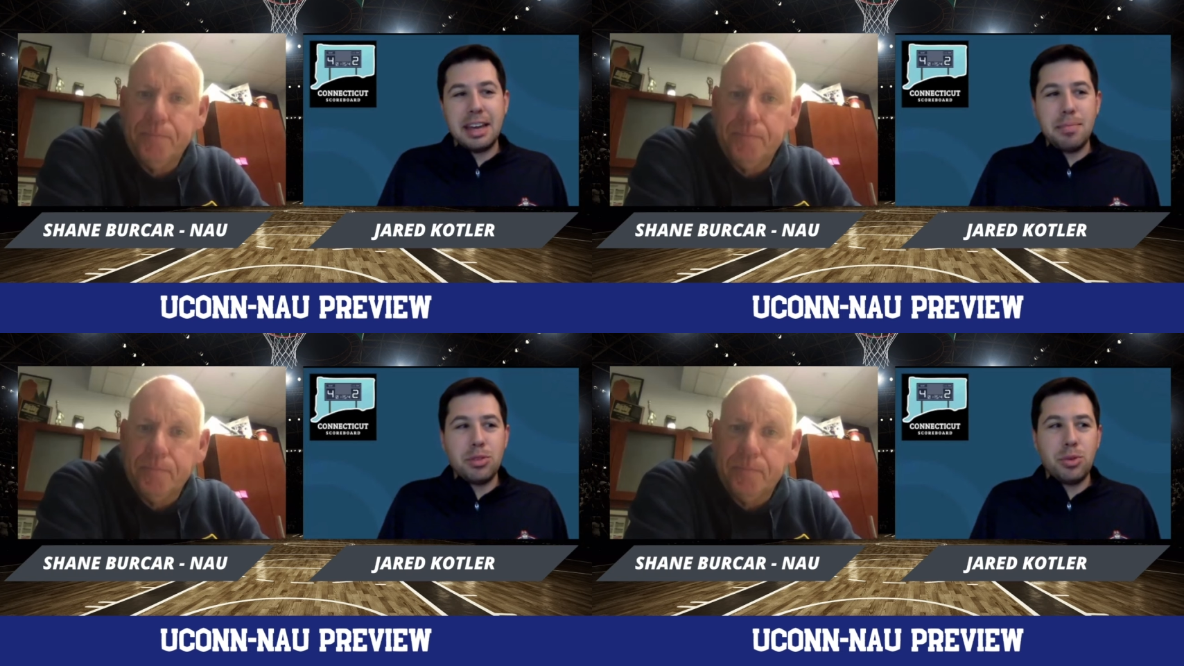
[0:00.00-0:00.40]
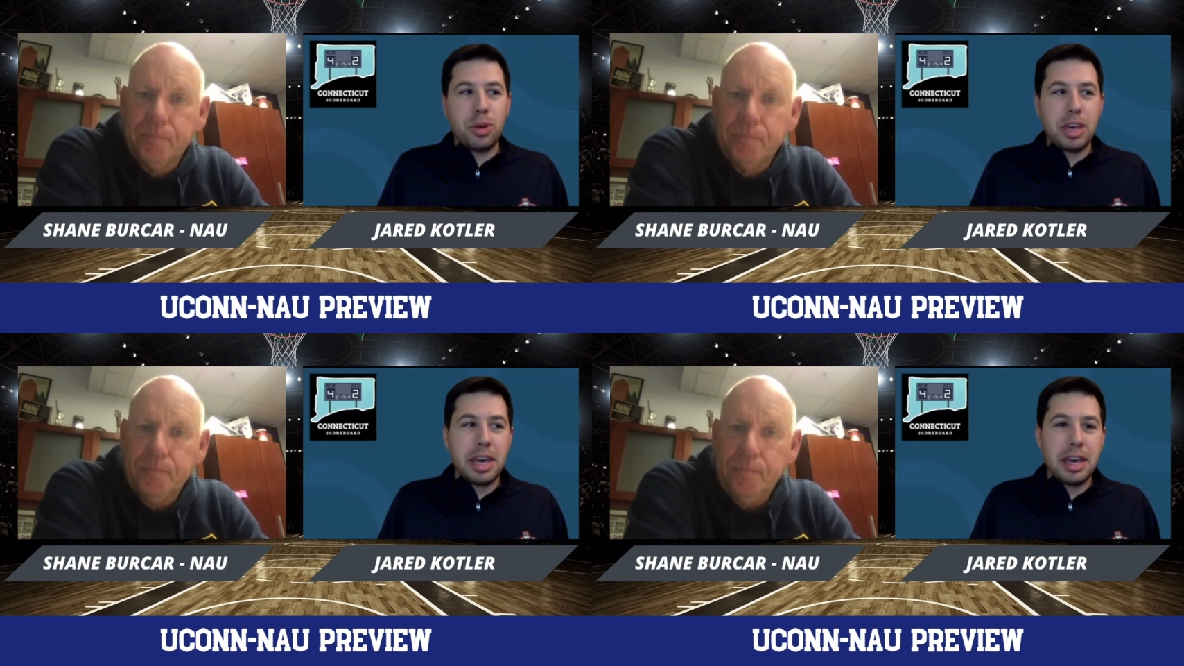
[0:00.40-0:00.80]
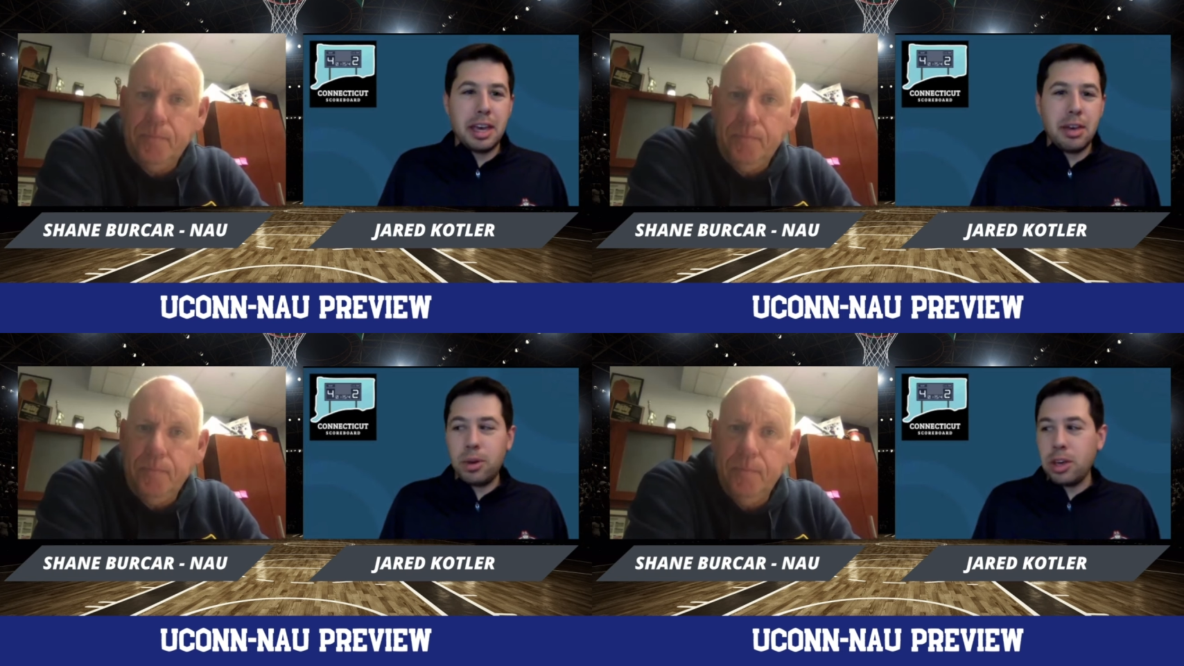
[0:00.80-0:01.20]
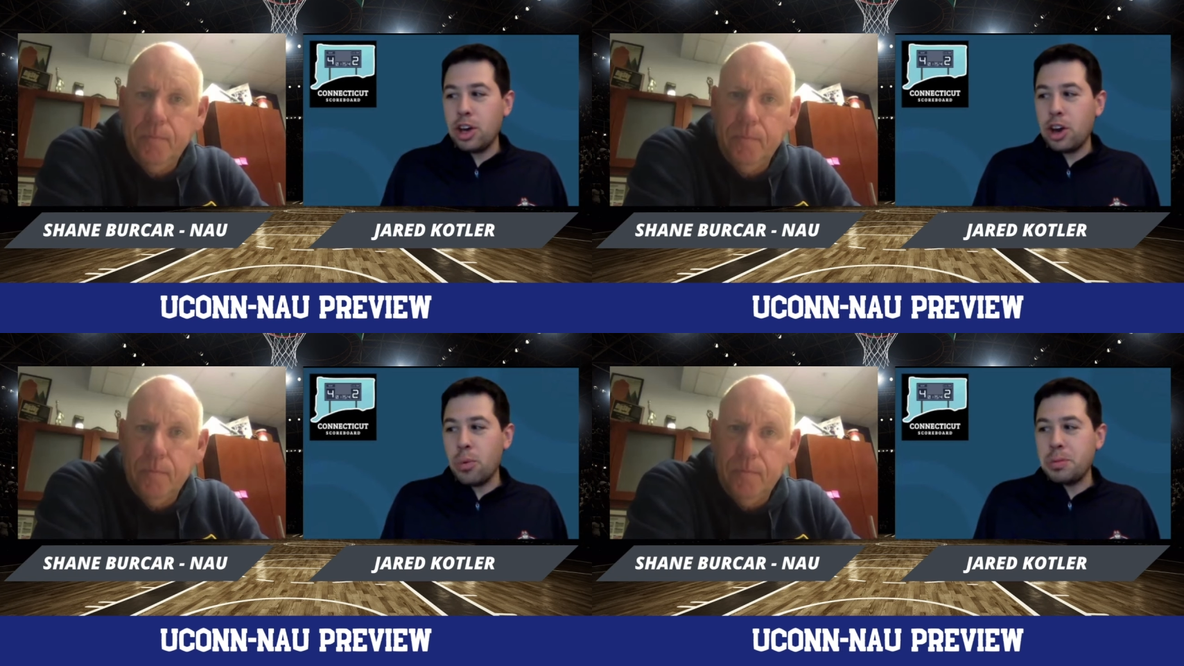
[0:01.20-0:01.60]
Speaker 1: take me through what you what
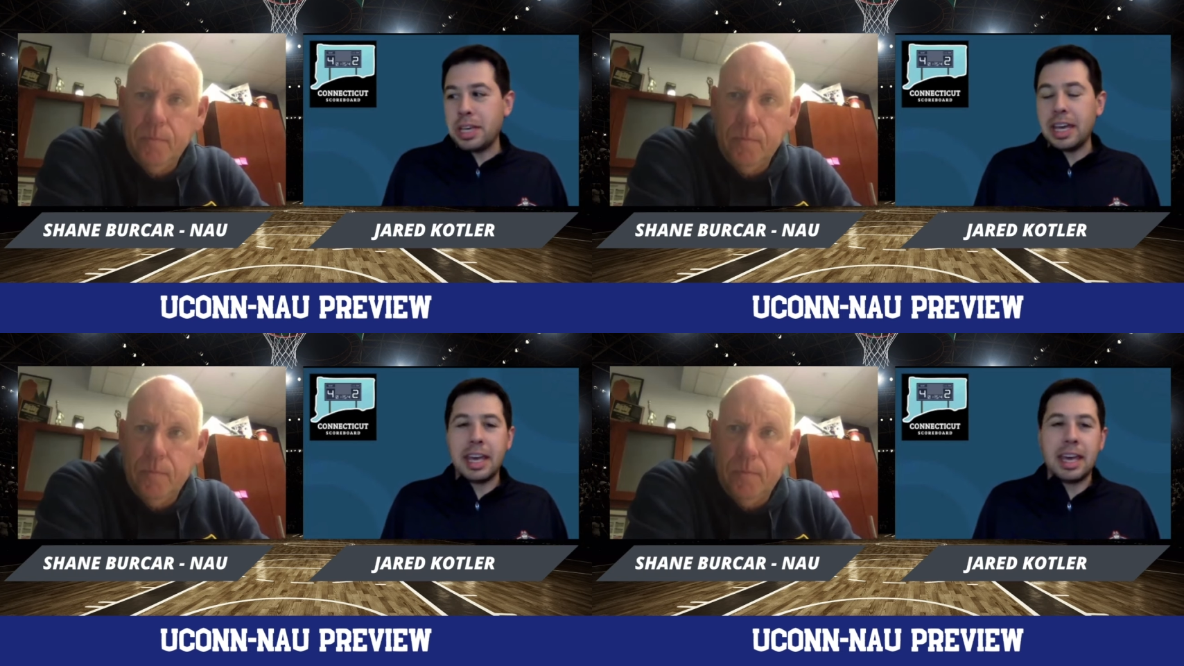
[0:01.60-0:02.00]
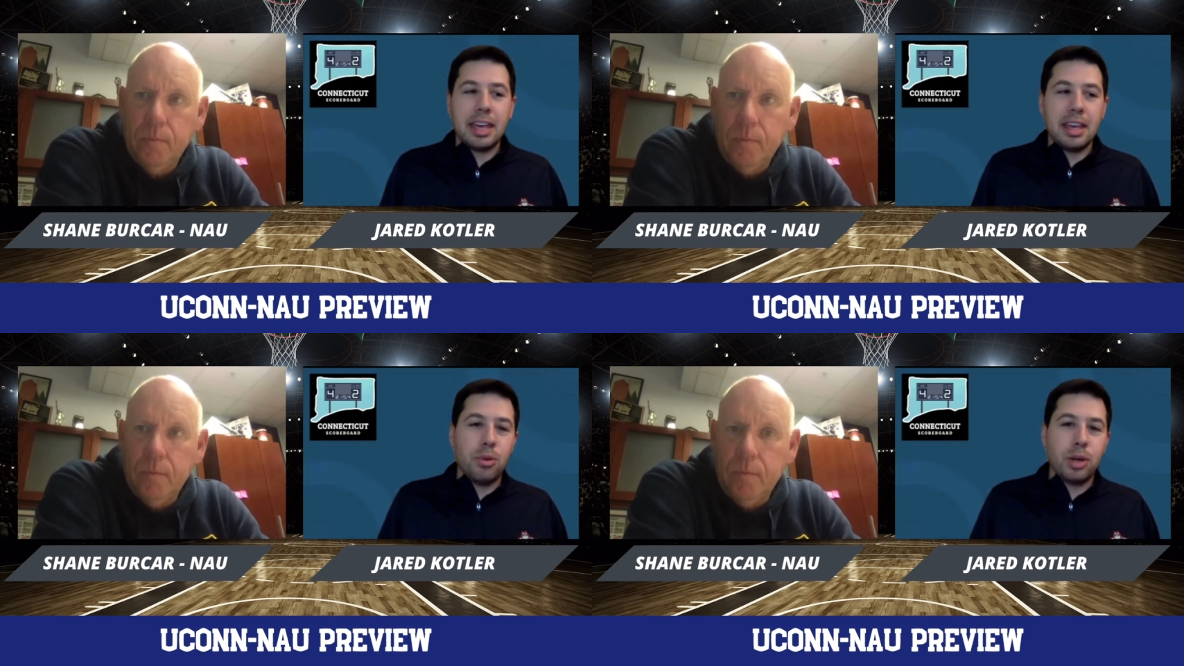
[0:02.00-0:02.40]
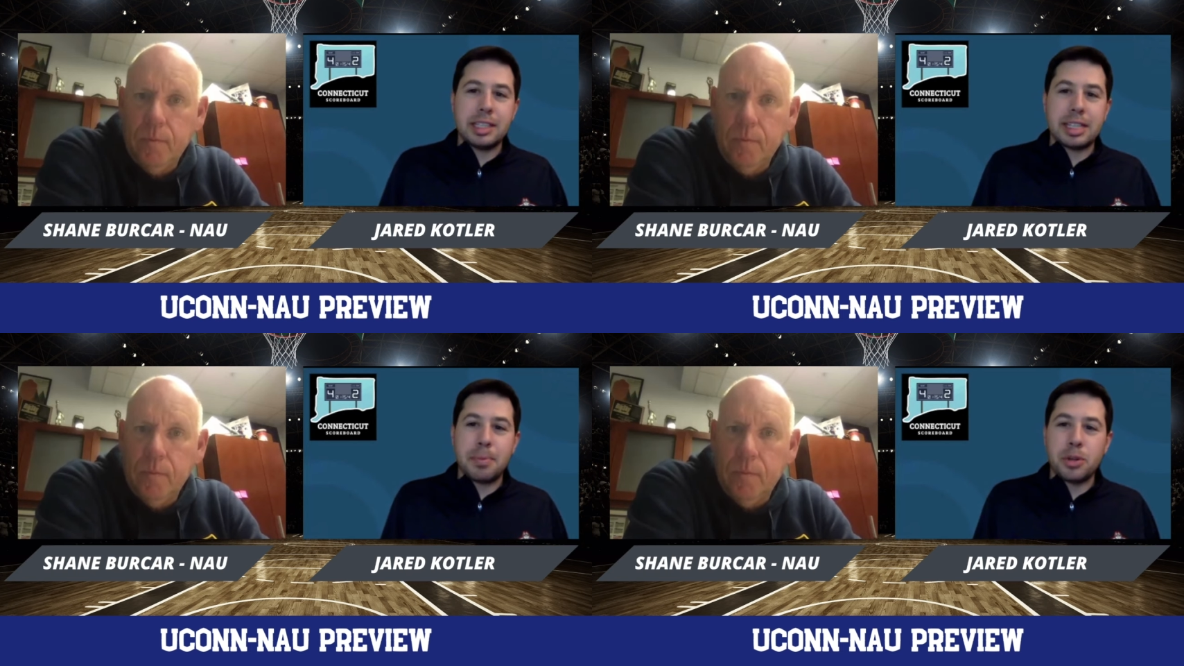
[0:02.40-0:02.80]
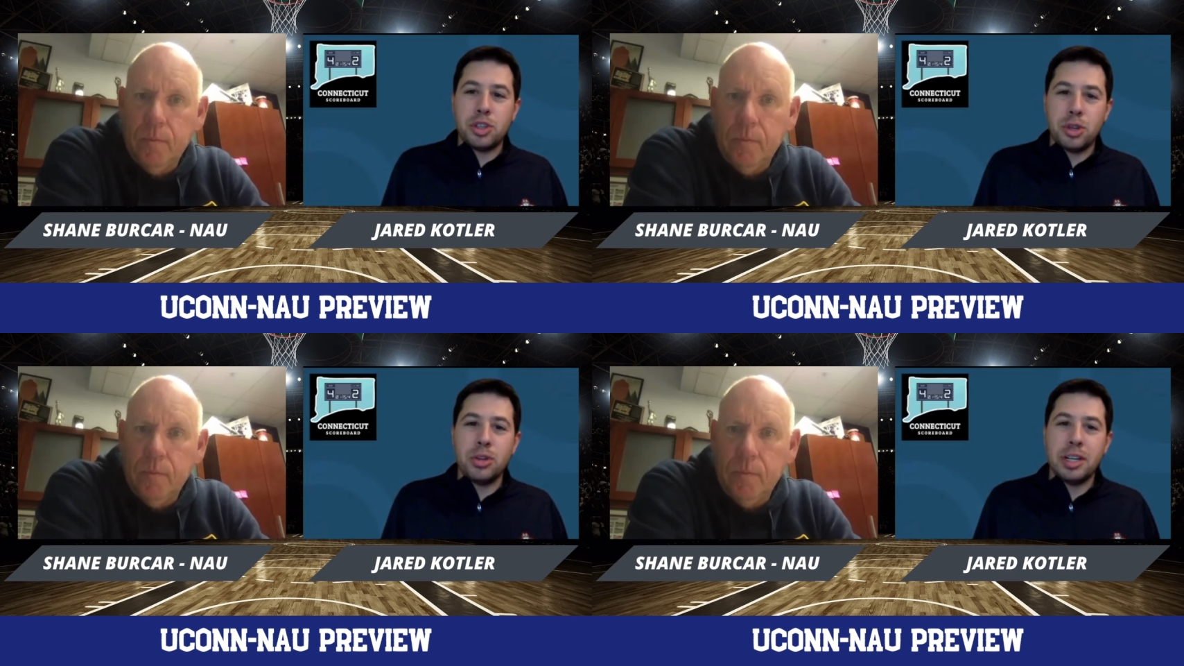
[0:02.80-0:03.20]
you hope to what this
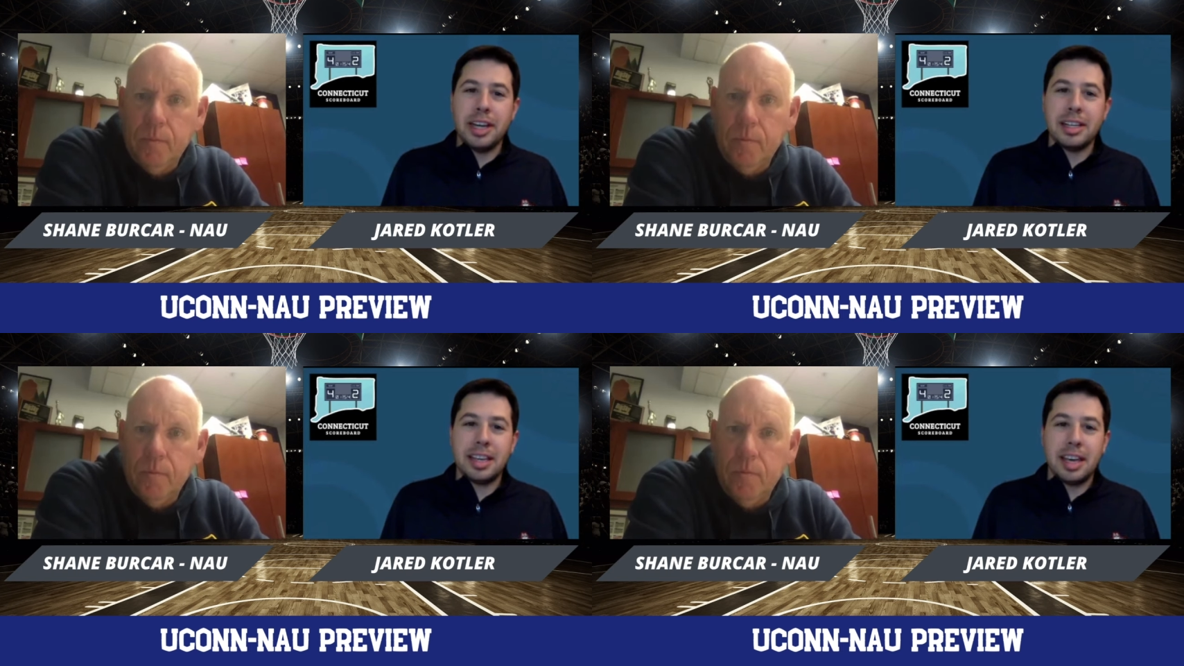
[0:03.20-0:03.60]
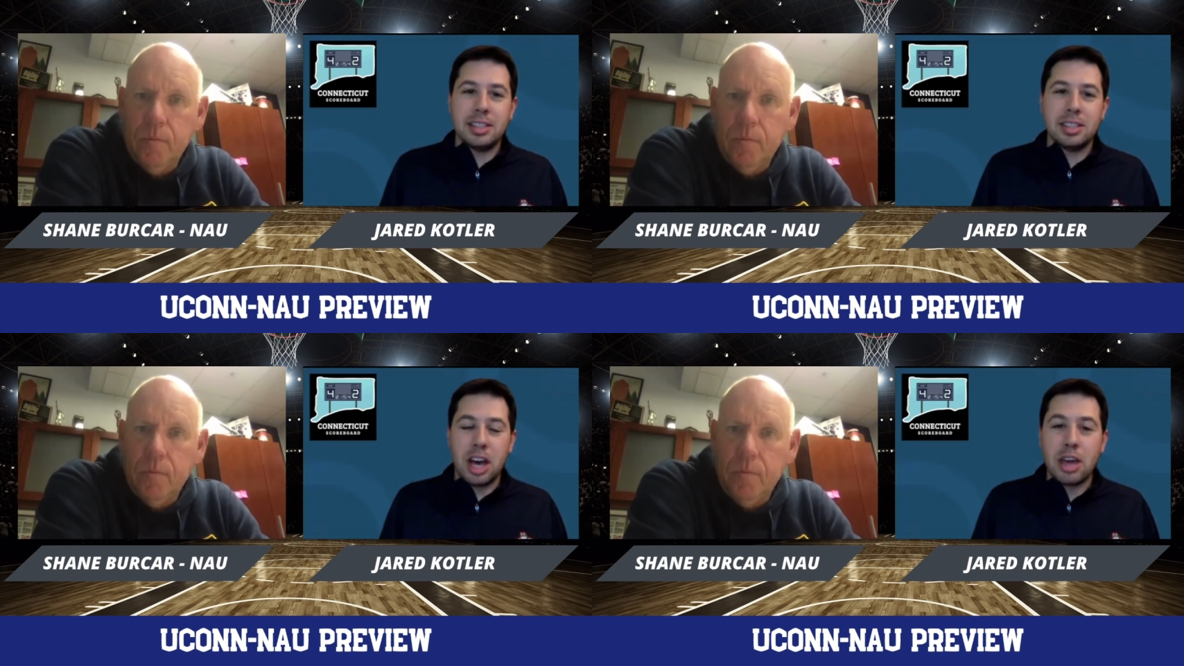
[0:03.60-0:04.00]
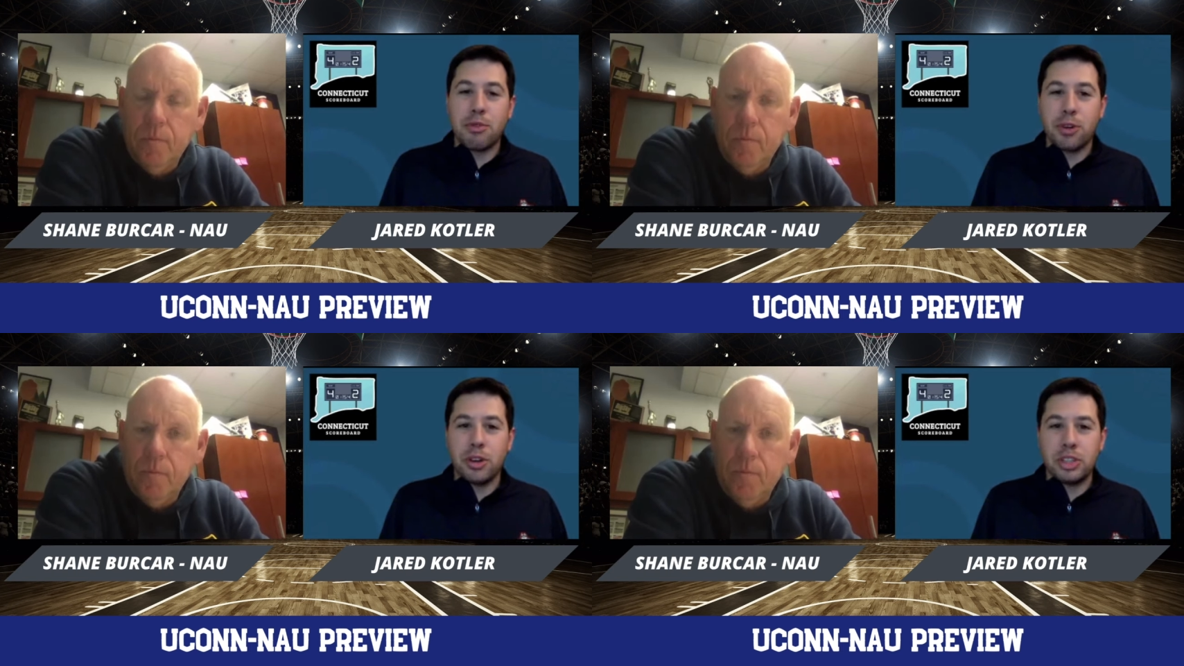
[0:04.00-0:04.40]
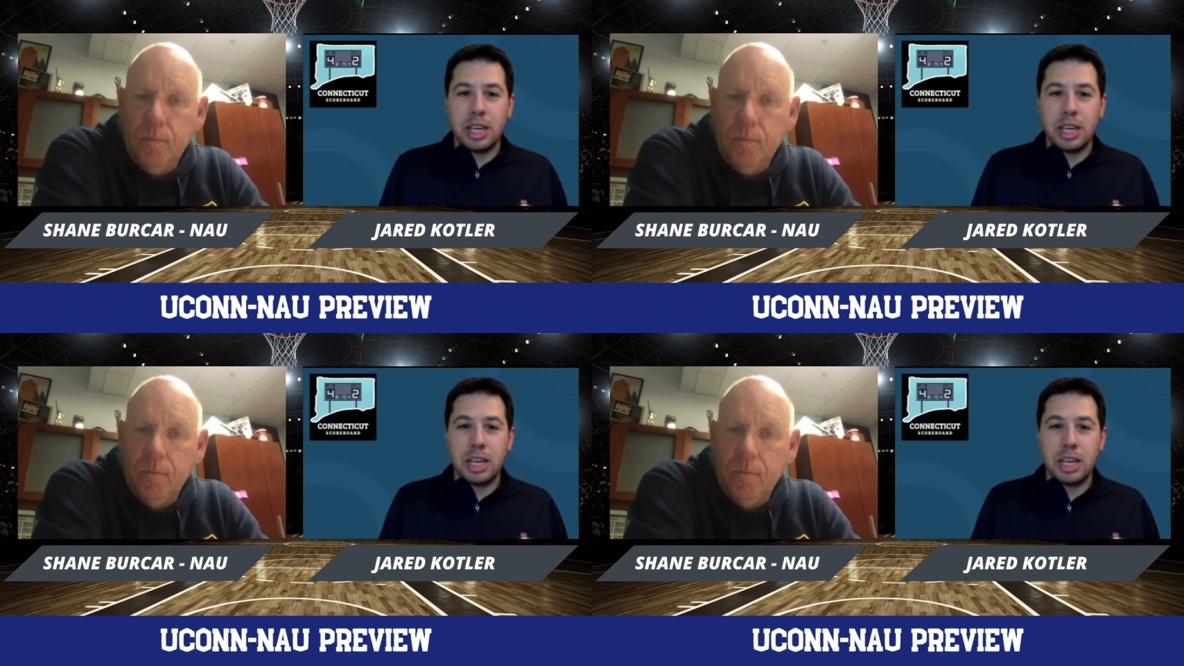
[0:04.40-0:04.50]
opportunity is is like for your